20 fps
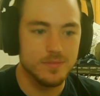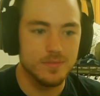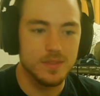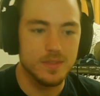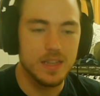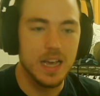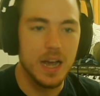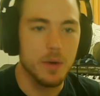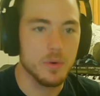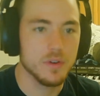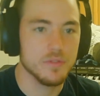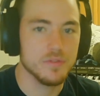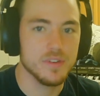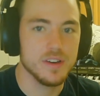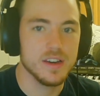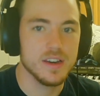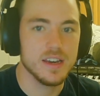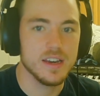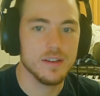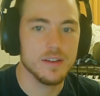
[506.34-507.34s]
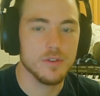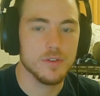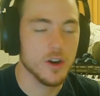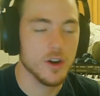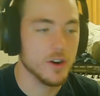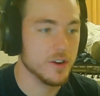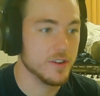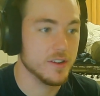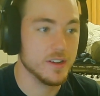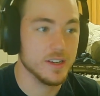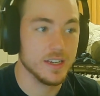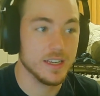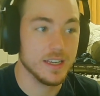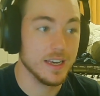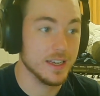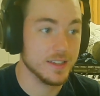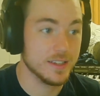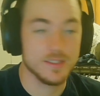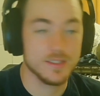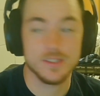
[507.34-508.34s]
Yeah, I would have never
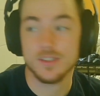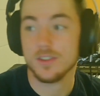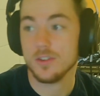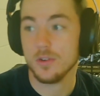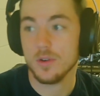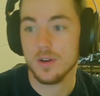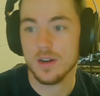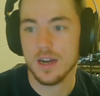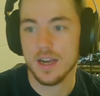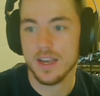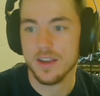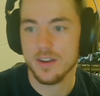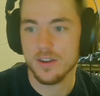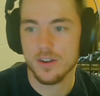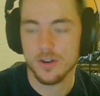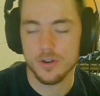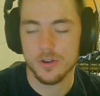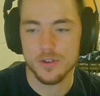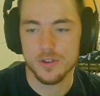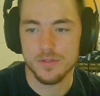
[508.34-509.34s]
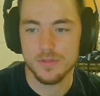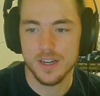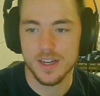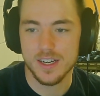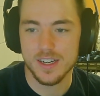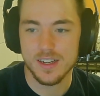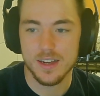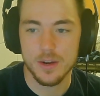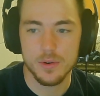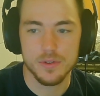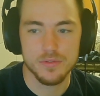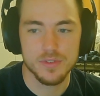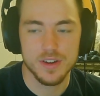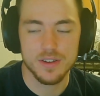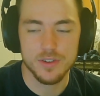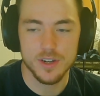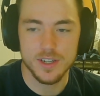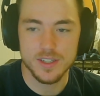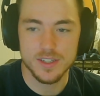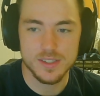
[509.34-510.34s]
guessed Ohio or Nevada. I would have
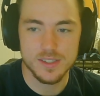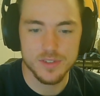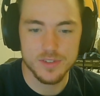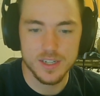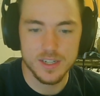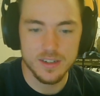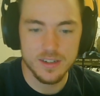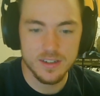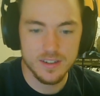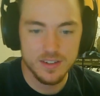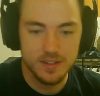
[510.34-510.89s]
never guessed Nevada.